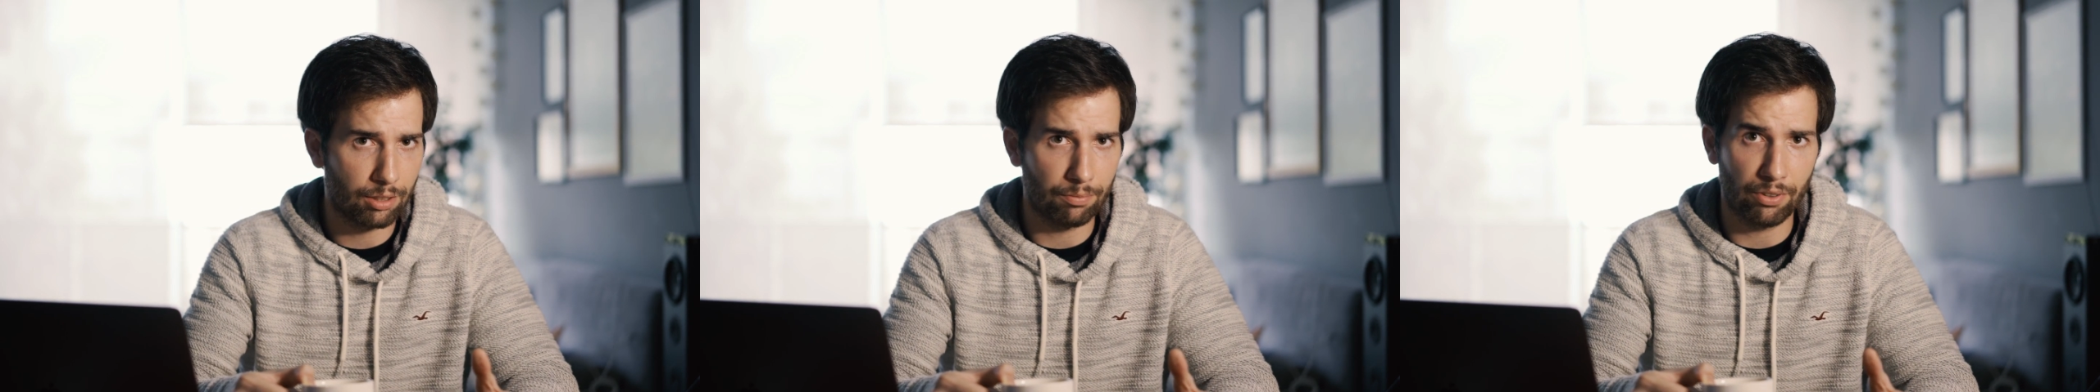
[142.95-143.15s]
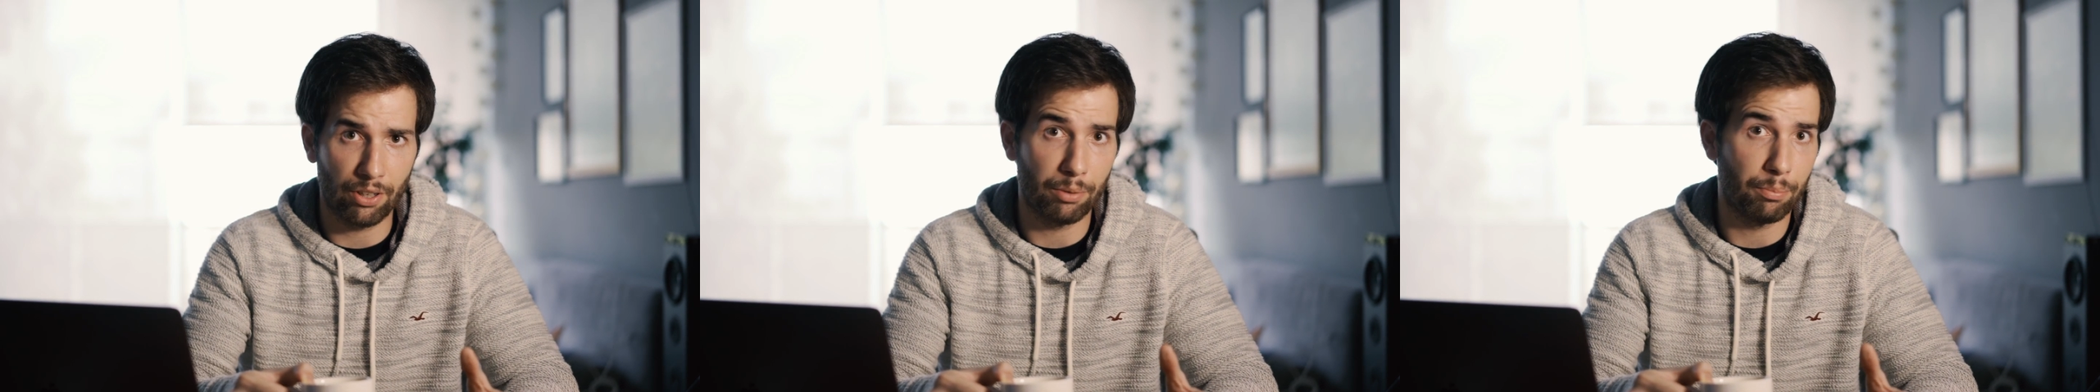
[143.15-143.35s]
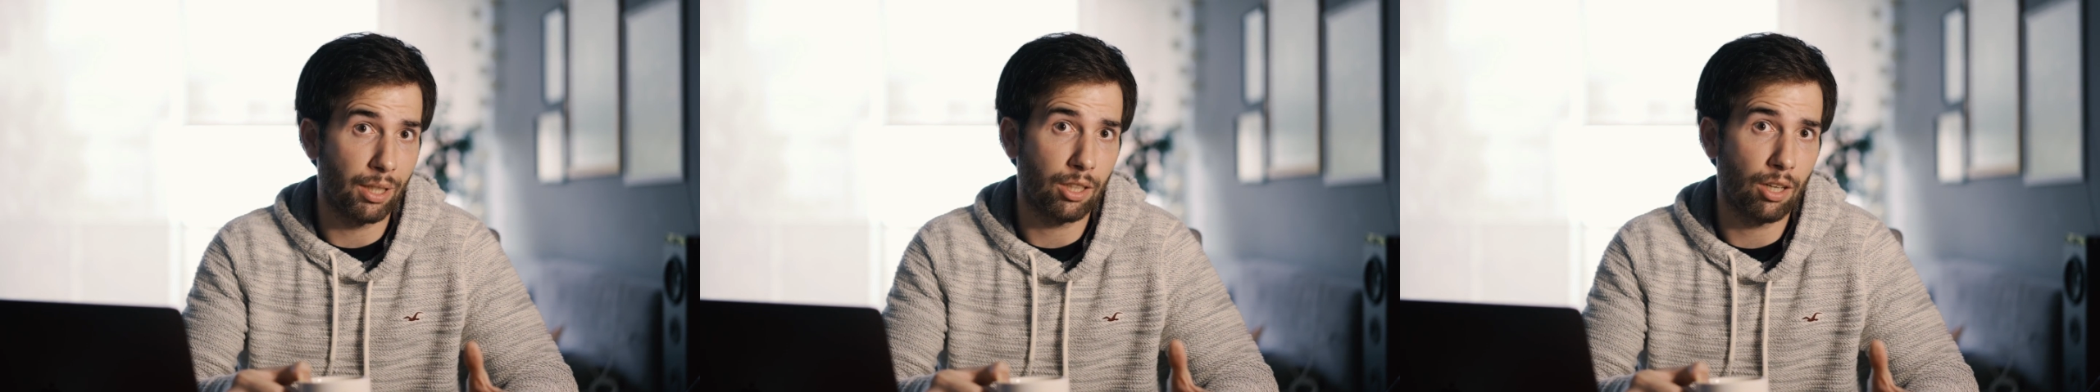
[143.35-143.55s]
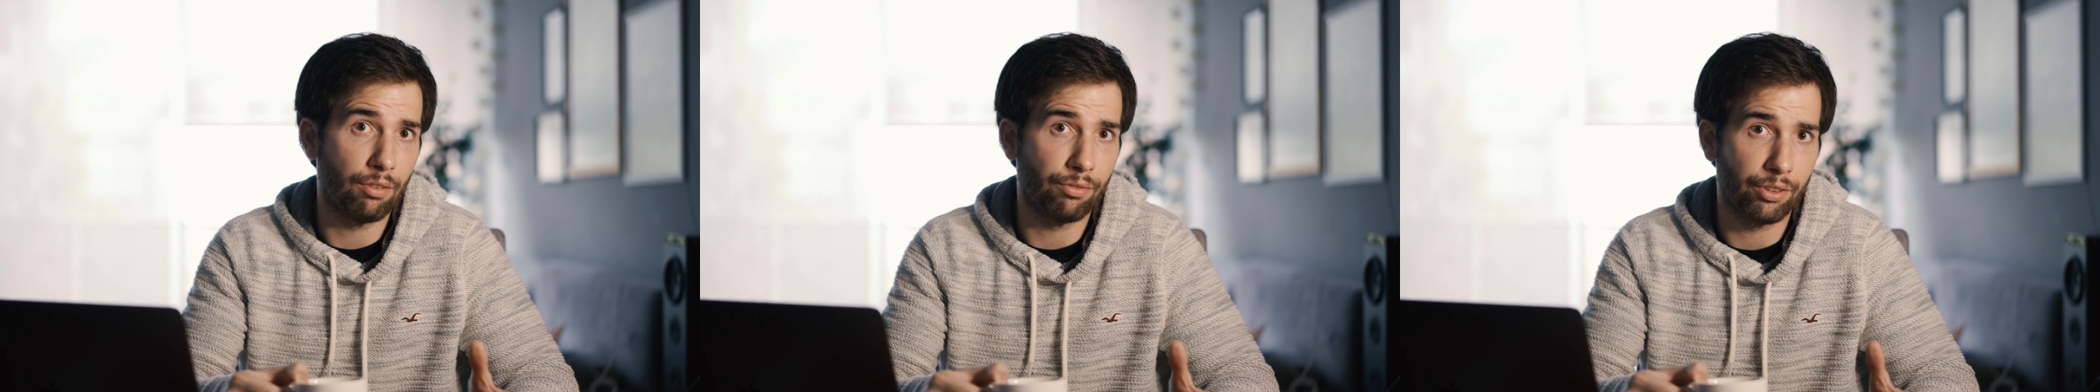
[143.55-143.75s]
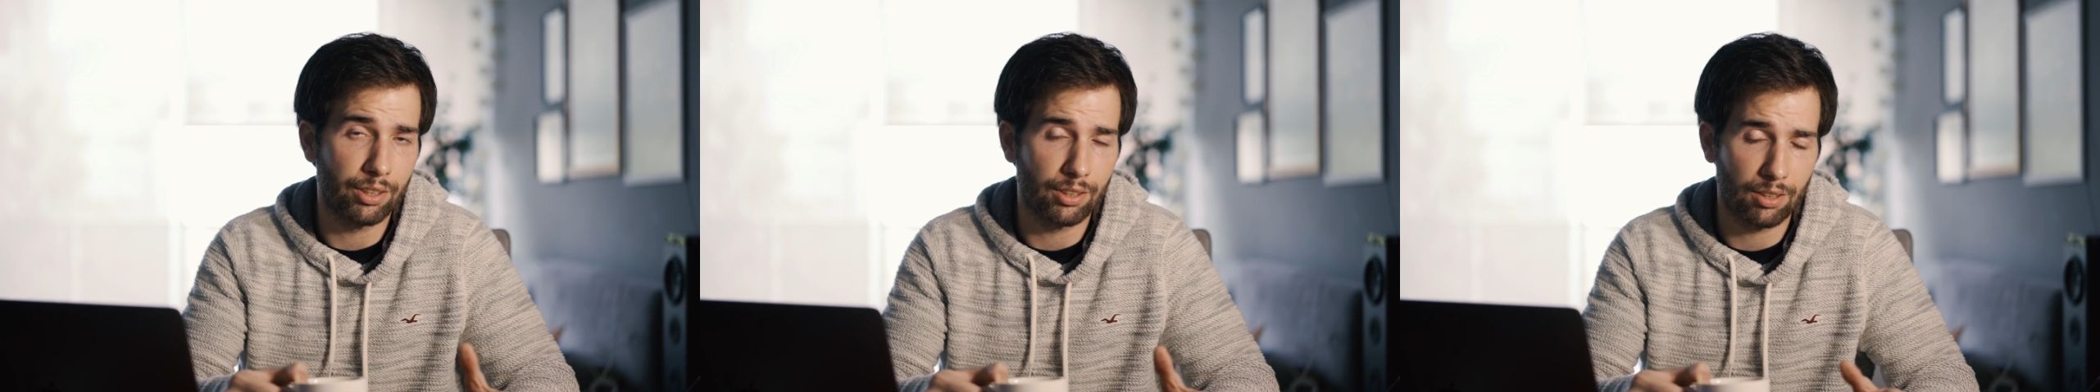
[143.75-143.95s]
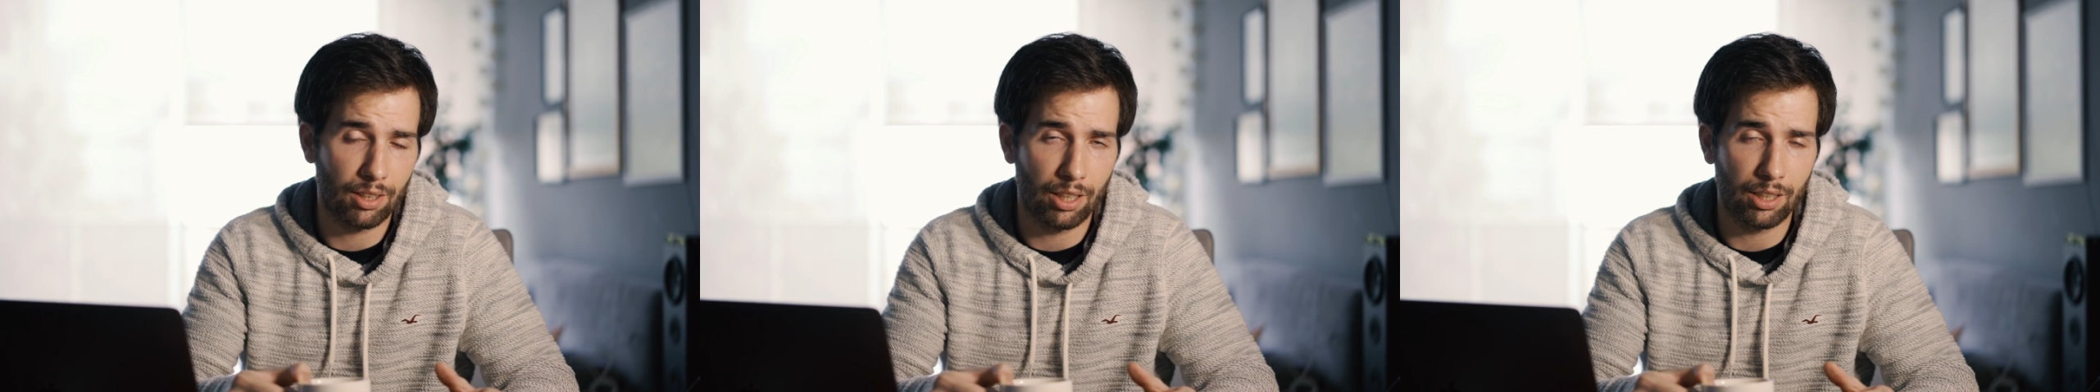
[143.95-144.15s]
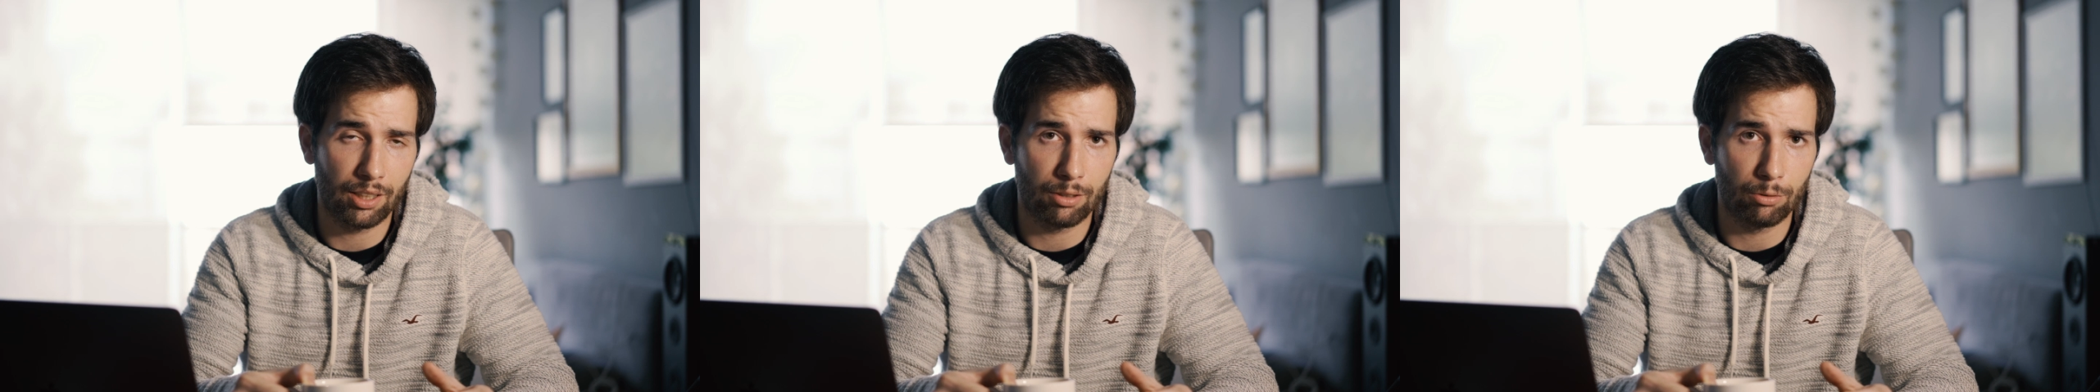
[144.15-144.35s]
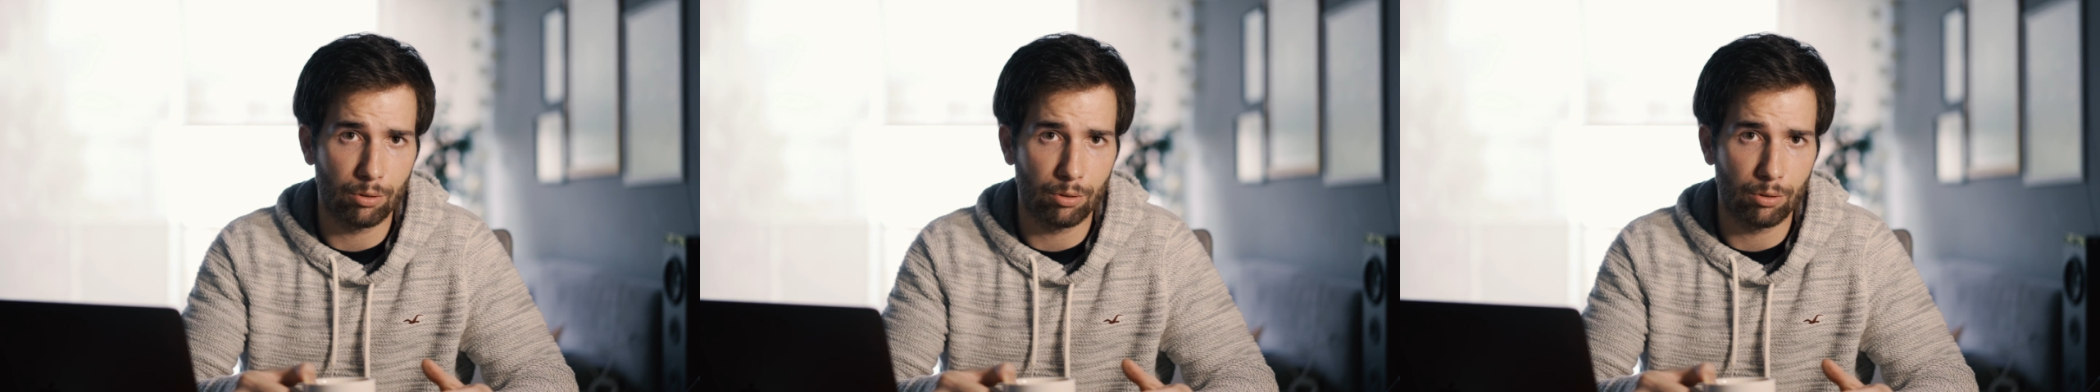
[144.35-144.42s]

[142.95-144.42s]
very big conference like